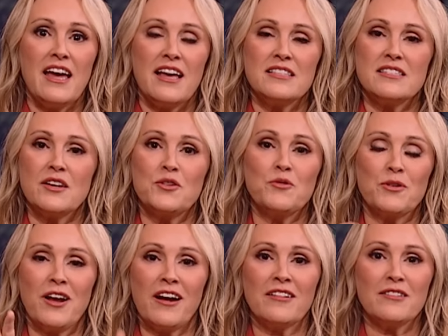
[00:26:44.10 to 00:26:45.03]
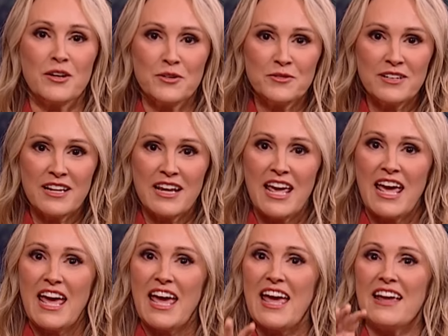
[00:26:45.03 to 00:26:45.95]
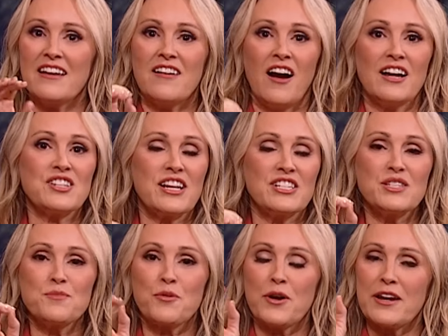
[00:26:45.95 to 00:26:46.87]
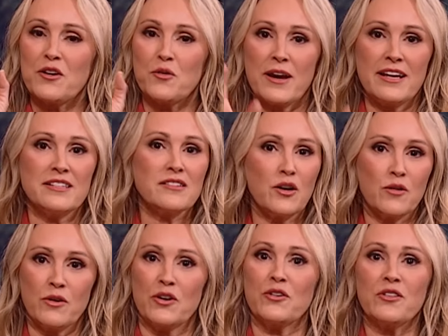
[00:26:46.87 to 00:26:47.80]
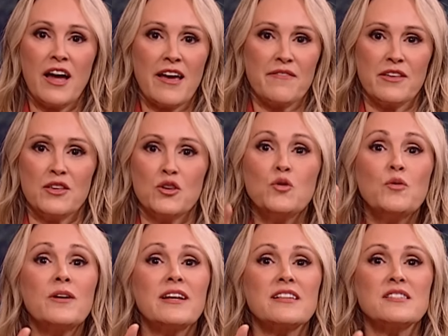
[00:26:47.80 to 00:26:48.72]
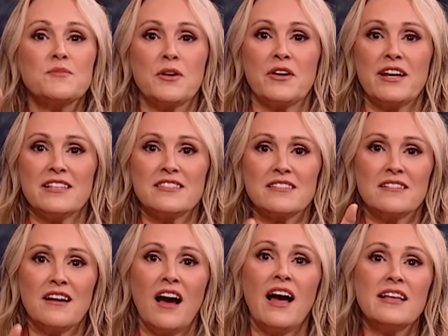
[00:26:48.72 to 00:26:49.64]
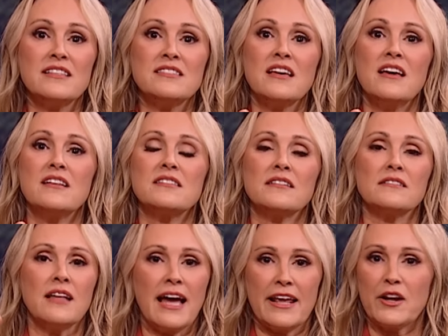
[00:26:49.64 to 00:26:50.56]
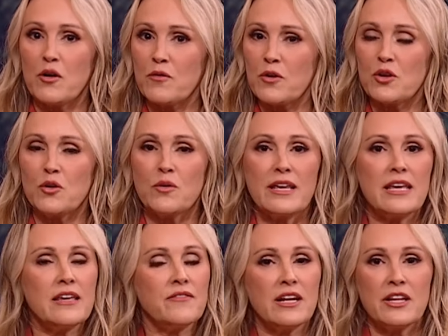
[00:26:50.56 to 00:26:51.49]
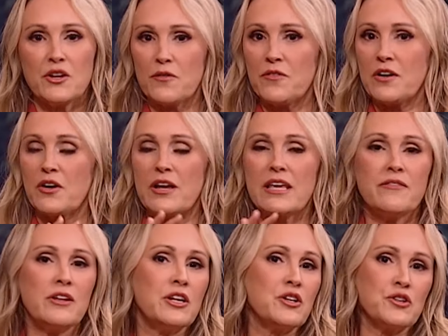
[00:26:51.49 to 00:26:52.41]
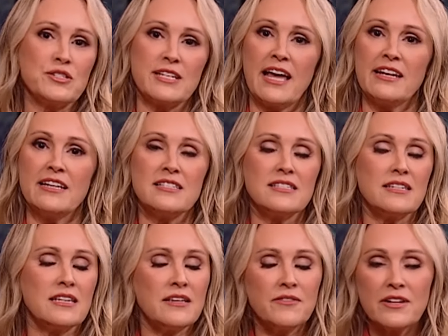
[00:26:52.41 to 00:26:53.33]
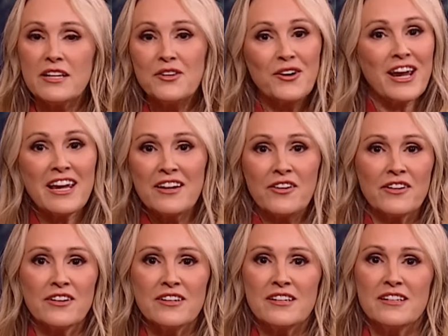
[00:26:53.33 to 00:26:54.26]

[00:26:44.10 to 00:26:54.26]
And so you are not alone. And gosh, I just pray grace over your life, that you would experience God's delight over you, even in your fear, even in your sadness, even in your anger.